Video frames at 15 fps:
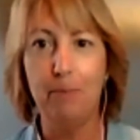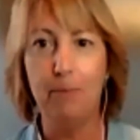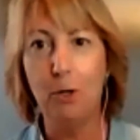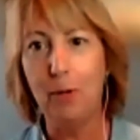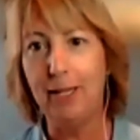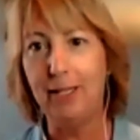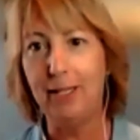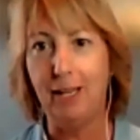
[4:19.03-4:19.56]

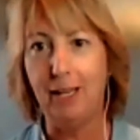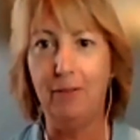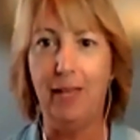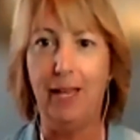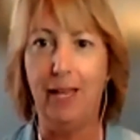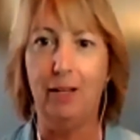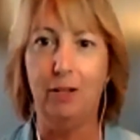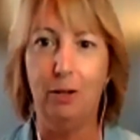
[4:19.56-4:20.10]
going down
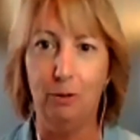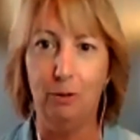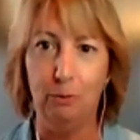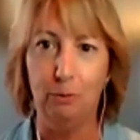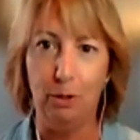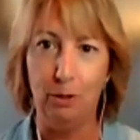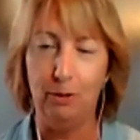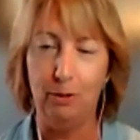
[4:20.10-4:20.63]
that cult
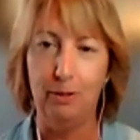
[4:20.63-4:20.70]
road.